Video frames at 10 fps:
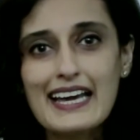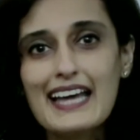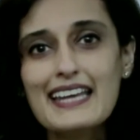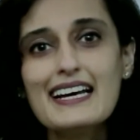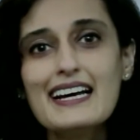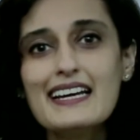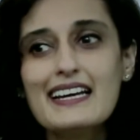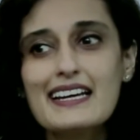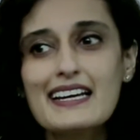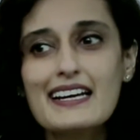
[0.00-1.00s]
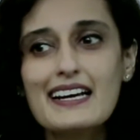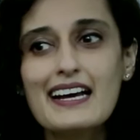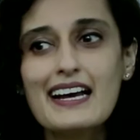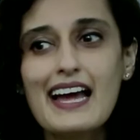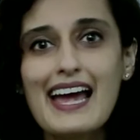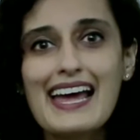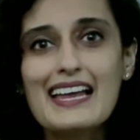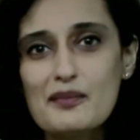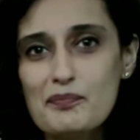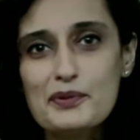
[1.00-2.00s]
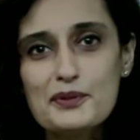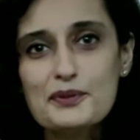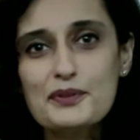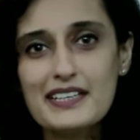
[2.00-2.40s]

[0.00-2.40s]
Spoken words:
can I help you